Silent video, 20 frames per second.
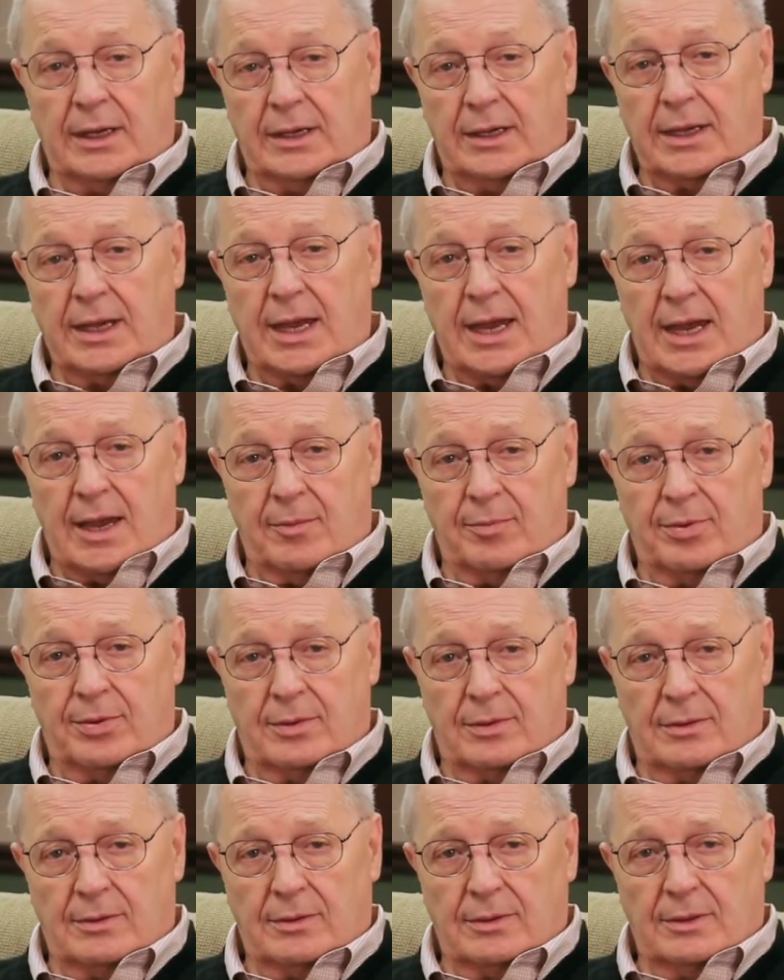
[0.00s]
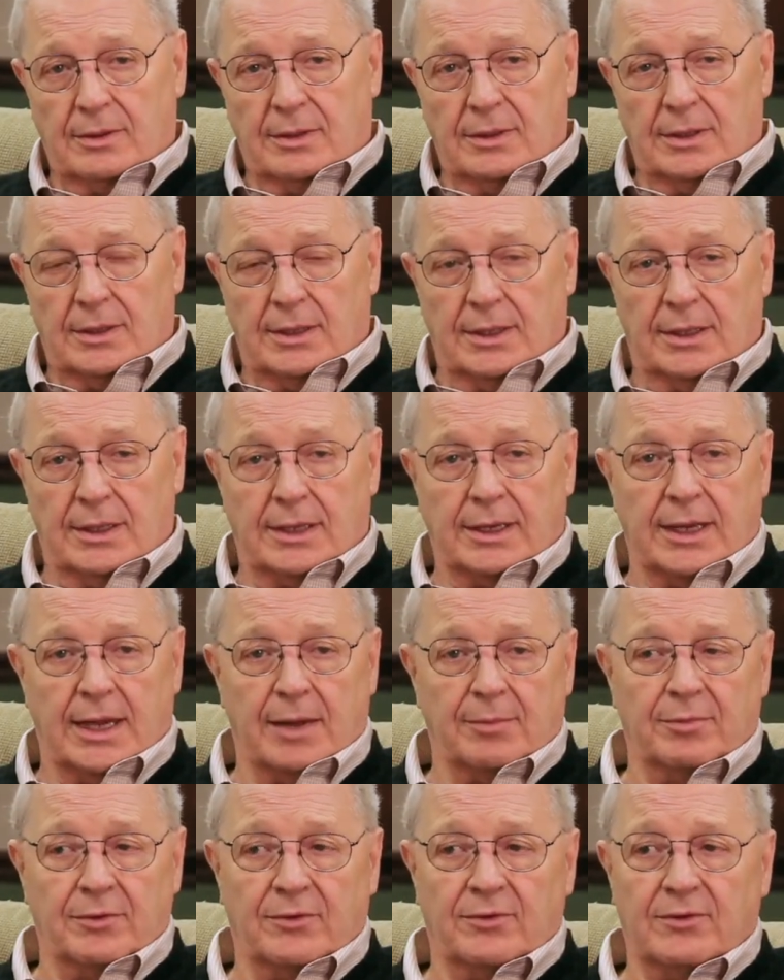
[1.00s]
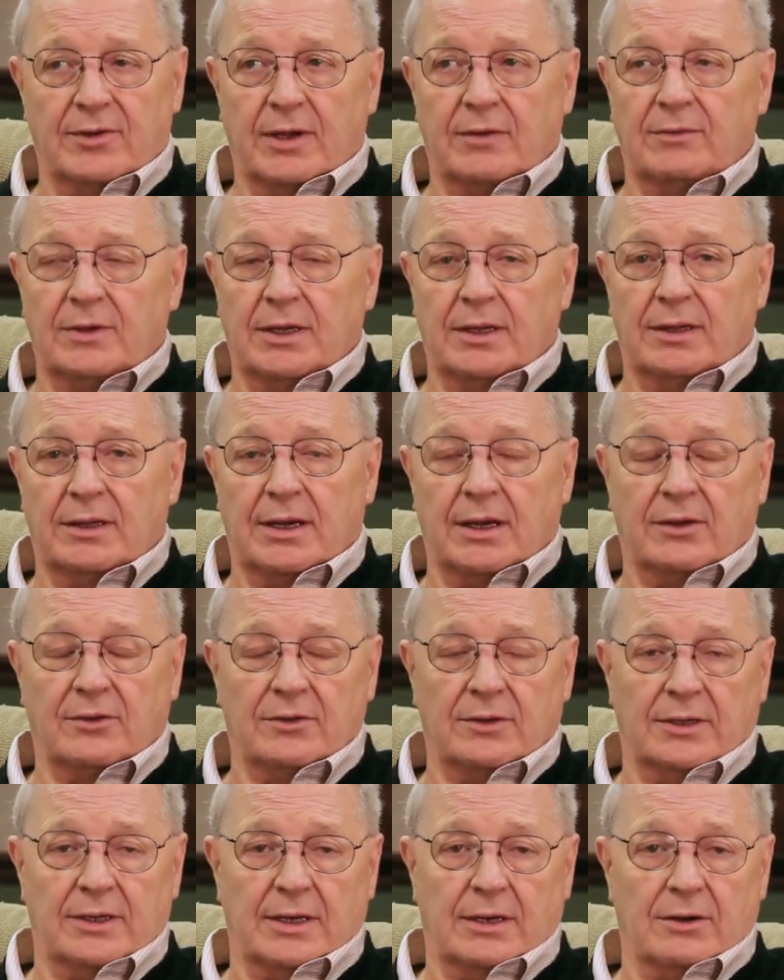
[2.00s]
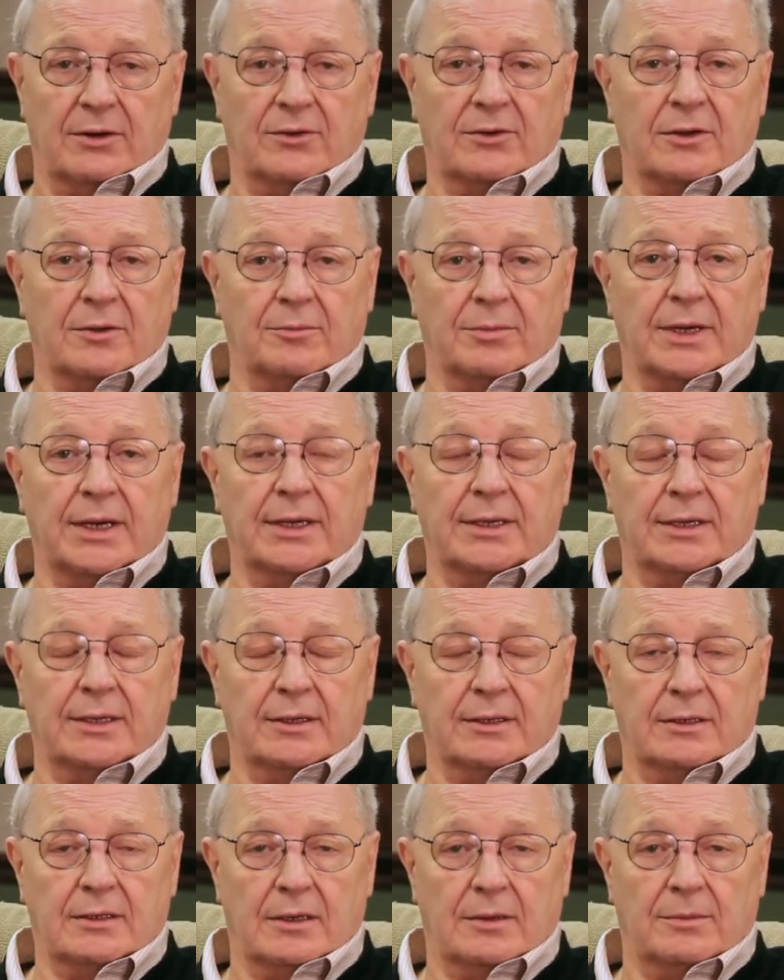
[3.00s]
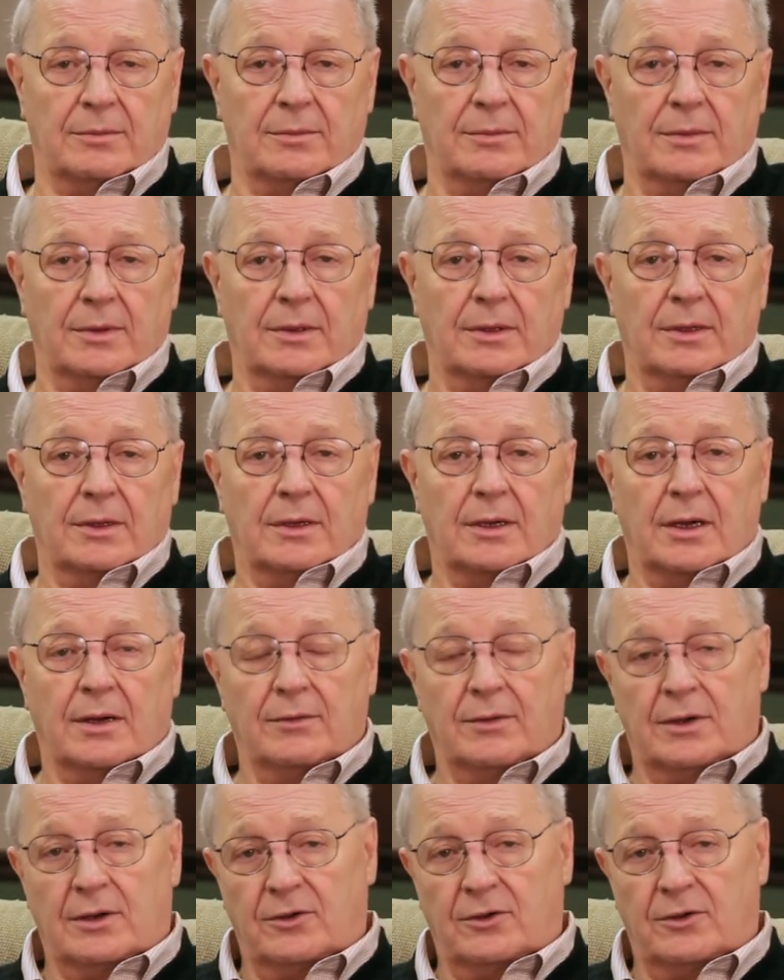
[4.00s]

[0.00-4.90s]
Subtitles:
a cap, and the cap is $70,000 combined income of the